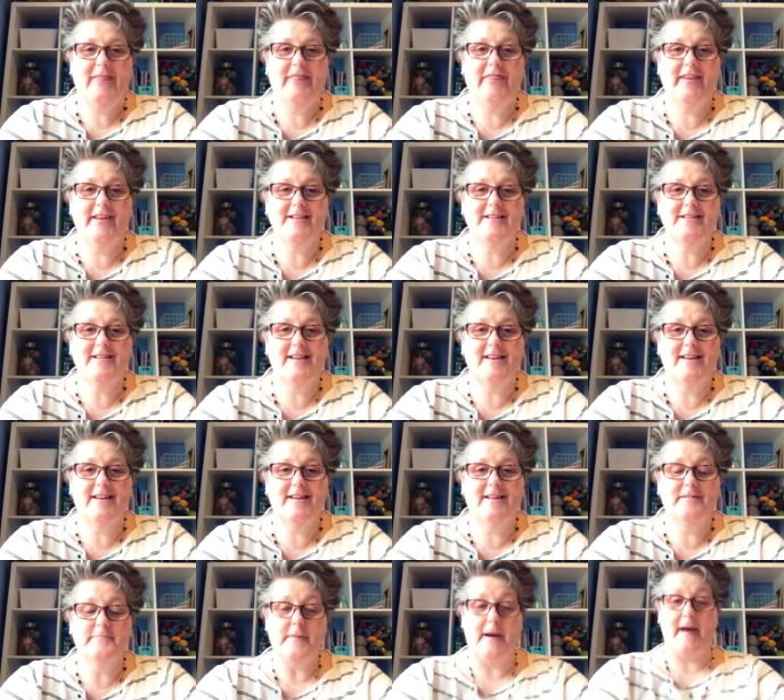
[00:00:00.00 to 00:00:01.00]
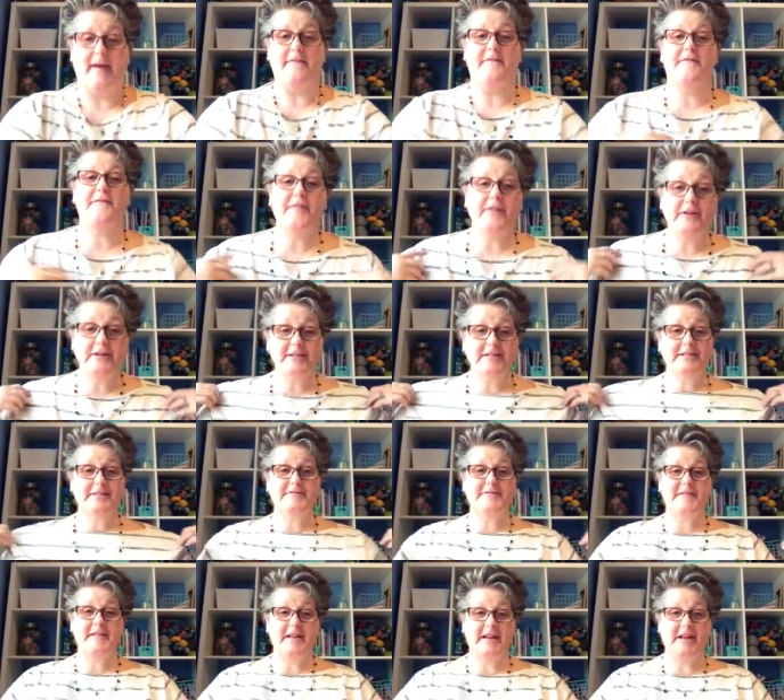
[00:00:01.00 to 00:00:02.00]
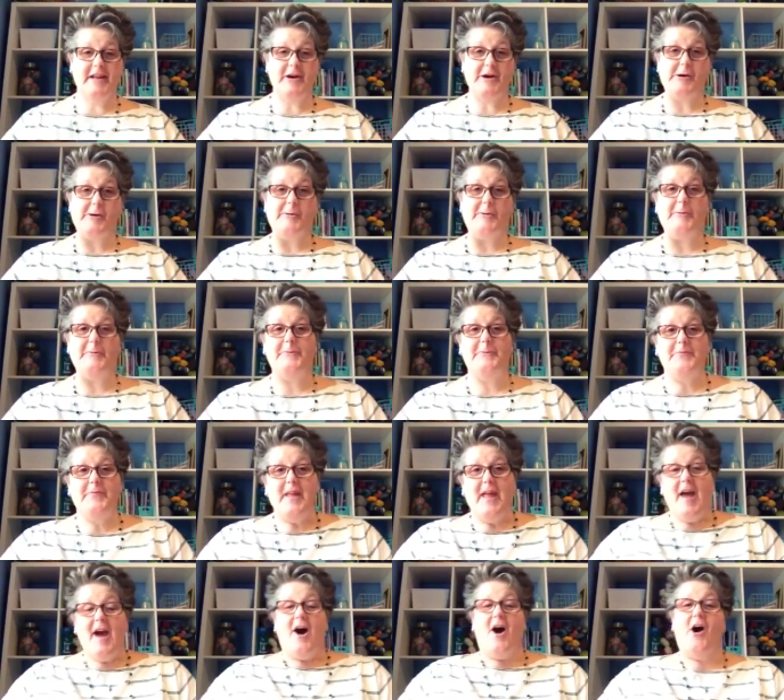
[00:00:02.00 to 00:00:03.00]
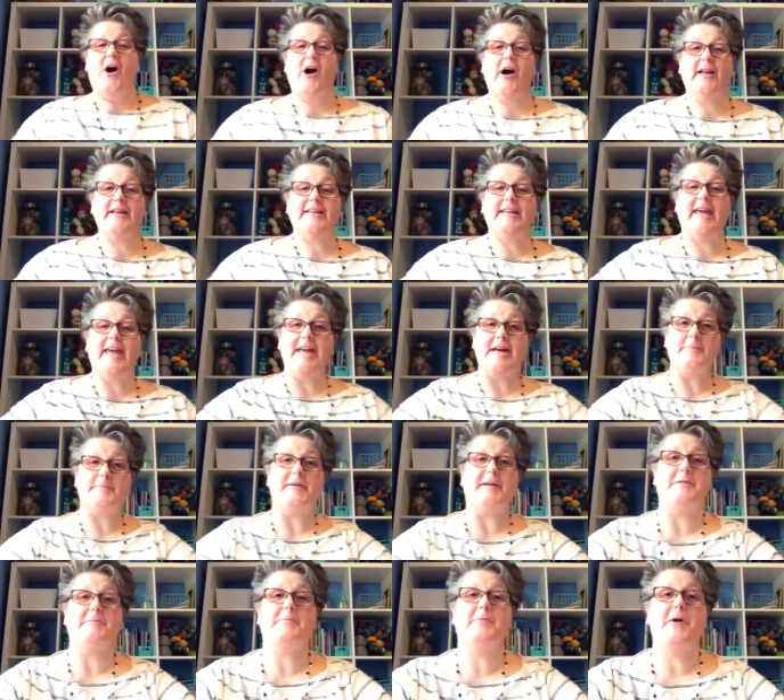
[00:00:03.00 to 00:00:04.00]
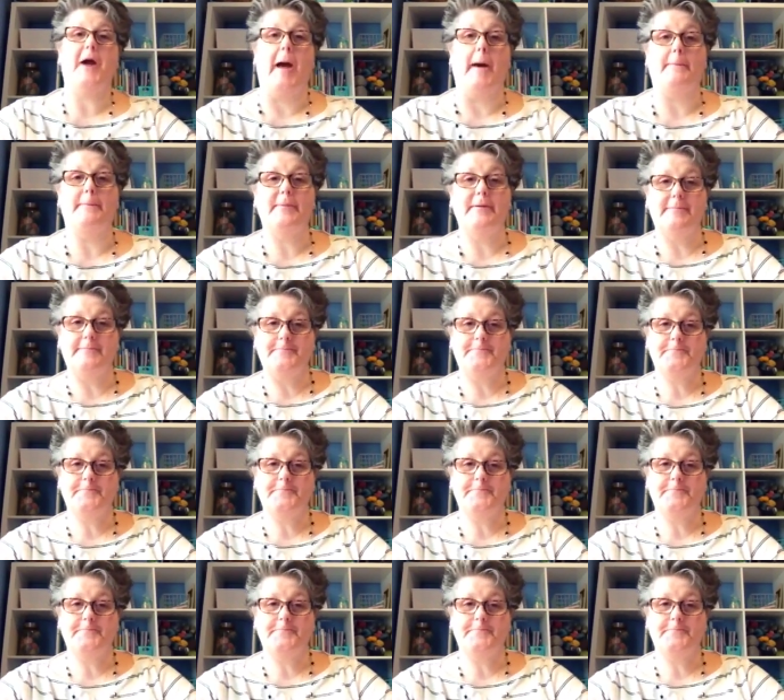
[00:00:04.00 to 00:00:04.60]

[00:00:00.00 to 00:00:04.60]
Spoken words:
This is my first video on camping prep.